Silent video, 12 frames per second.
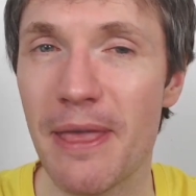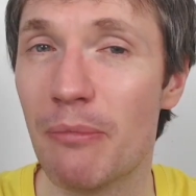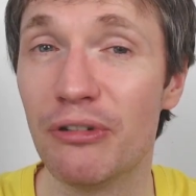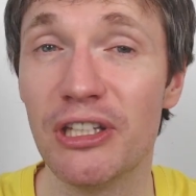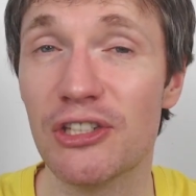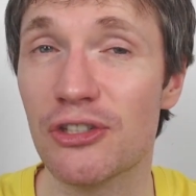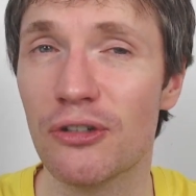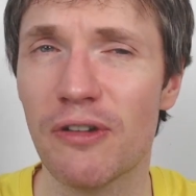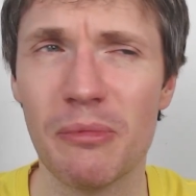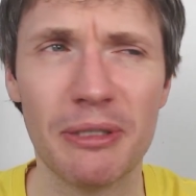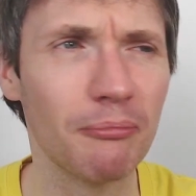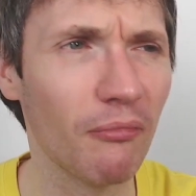Yeah, brilliant
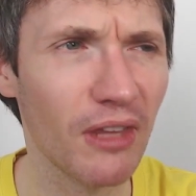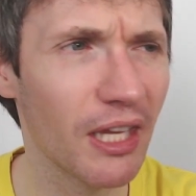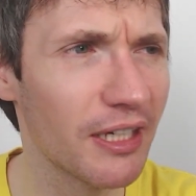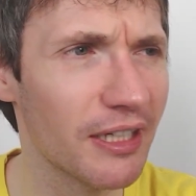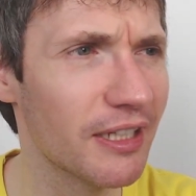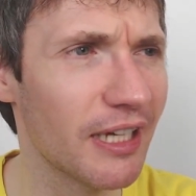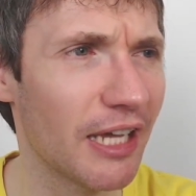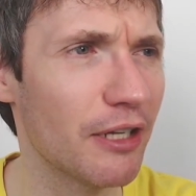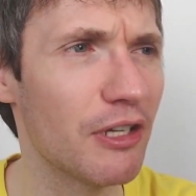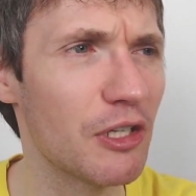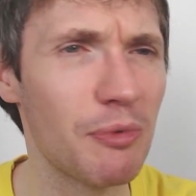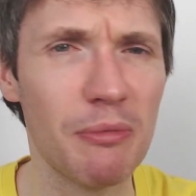stuff. I mean, I
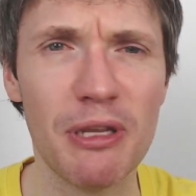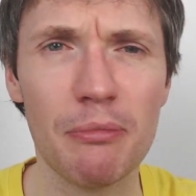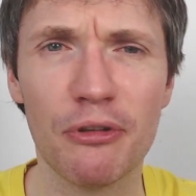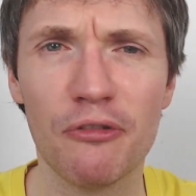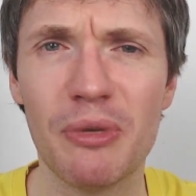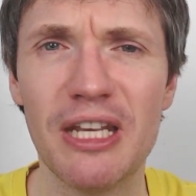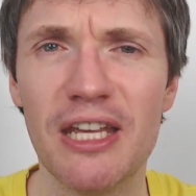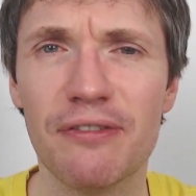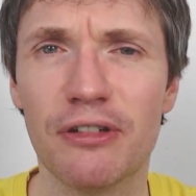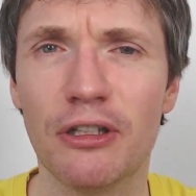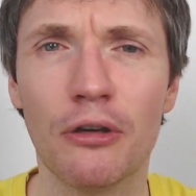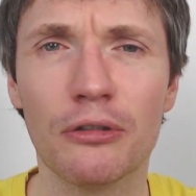know there's been people who've been
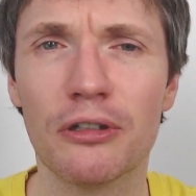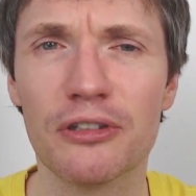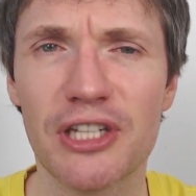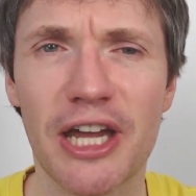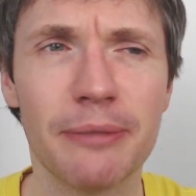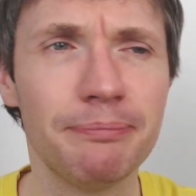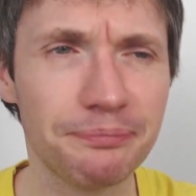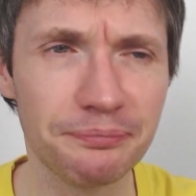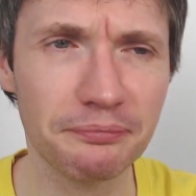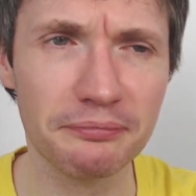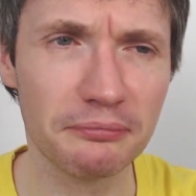here for a long, long time,